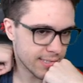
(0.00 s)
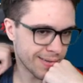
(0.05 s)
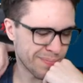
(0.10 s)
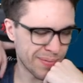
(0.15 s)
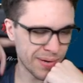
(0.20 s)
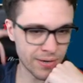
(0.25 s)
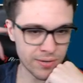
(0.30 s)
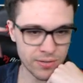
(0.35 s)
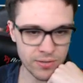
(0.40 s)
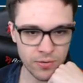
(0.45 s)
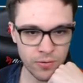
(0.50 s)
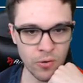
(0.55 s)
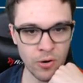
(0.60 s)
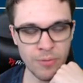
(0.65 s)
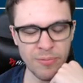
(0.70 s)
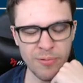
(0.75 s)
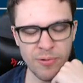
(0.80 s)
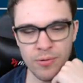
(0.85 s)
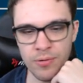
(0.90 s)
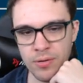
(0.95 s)
compared to
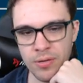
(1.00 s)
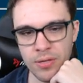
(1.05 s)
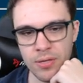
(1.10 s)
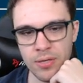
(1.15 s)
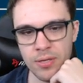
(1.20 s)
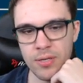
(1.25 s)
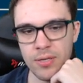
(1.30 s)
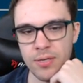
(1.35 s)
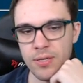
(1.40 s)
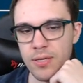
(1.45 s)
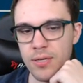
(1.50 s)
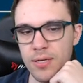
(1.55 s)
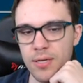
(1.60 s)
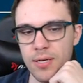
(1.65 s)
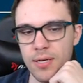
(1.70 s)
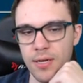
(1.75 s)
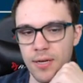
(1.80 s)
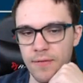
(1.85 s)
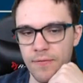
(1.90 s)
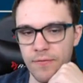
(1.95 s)
normal.
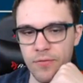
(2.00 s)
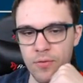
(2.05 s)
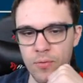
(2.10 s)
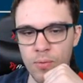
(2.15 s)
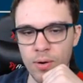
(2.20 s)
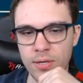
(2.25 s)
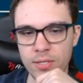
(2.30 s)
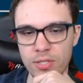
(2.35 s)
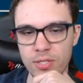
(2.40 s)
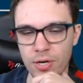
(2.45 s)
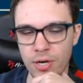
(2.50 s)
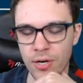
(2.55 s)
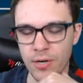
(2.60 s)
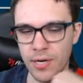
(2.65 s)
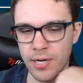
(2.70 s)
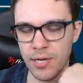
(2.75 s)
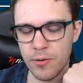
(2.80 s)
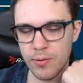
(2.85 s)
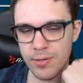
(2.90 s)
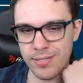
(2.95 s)
Uh, for one turn,
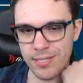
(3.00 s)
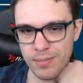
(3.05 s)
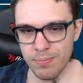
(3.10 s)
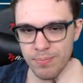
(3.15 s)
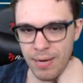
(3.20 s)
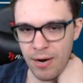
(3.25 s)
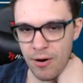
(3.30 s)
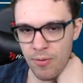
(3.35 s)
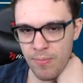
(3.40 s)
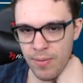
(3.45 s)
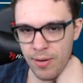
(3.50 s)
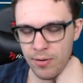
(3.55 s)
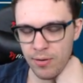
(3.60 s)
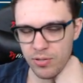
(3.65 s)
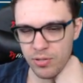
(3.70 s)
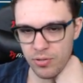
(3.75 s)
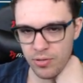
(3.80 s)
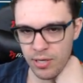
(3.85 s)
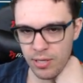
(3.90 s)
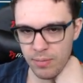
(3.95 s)
increases power metal
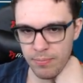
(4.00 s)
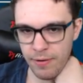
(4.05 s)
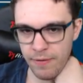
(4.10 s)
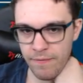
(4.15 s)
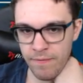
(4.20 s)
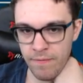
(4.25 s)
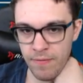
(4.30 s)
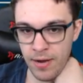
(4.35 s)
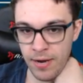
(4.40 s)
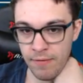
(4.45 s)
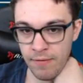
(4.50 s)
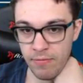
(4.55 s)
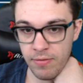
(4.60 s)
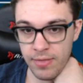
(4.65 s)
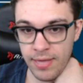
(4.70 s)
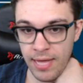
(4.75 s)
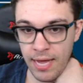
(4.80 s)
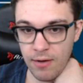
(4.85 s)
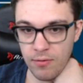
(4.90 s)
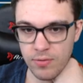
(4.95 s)
strength by
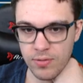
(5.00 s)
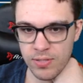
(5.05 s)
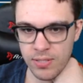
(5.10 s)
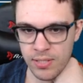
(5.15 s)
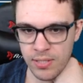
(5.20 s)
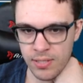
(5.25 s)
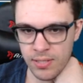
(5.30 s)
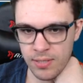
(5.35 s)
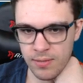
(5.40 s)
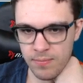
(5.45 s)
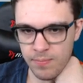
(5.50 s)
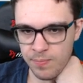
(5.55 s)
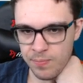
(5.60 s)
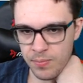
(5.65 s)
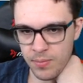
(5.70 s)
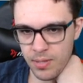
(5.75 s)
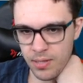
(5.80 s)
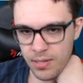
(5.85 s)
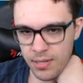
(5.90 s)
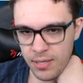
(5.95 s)
5,000,
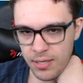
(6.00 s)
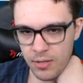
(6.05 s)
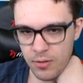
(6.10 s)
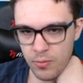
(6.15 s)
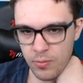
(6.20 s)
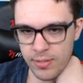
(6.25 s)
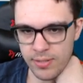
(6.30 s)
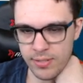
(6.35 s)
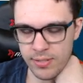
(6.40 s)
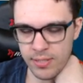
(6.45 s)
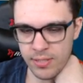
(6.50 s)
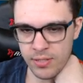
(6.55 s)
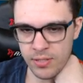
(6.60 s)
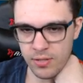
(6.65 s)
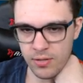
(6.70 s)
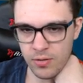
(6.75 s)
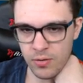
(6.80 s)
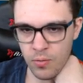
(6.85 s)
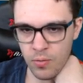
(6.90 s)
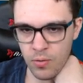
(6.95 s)
increases
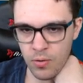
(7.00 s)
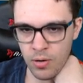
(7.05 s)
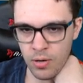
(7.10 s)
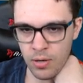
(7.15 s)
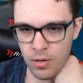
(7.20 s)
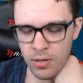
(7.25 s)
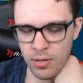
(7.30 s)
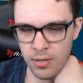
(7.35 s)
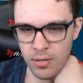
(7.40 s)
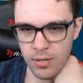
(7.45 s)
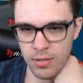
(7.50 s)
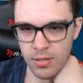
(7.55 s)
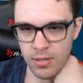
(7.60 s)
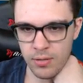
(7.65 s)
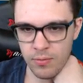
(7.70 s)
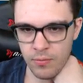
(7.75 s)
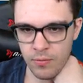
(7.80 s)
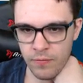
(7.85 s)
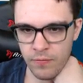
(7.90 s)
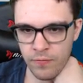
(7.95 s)
your
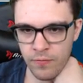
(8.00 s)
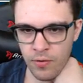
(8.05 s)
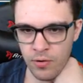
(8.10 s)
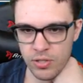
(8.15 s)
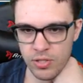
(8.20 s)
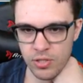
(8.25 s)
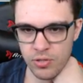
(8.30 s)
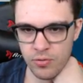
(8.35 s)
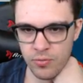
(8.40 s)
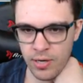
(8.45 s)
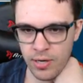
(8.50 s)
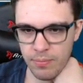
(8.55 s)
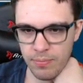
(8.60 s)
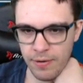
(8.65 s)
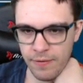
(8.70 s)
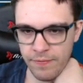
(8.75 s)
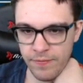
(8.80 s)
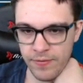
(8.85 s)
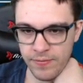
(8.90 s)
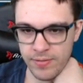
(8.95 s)
reverse strength
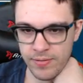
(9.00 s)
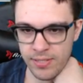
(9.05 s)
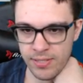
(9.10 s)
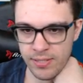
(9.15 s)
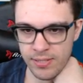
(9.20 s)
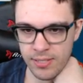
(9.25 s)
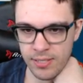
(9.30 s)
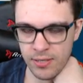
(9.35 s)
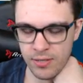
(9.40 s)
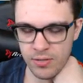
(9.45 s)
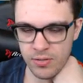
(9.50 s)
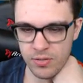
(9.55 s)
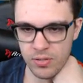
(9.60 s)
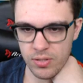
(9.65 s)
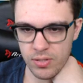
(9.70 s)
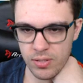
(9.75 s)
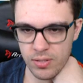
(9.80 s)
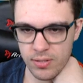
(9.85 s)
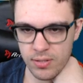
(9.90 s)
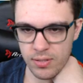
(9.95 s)
by 15 tiers,
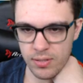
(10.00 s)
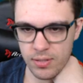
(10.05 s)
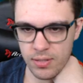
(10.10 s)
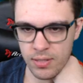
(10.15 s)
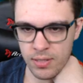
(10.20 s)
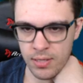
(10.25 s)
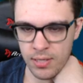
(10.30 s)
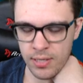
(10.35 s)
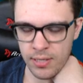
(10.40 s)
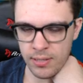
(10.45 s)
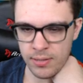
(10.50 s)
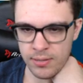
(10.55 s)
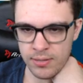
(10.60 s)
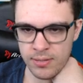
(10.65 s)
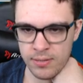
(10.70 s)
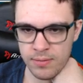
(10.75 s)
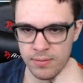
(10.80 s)
uh,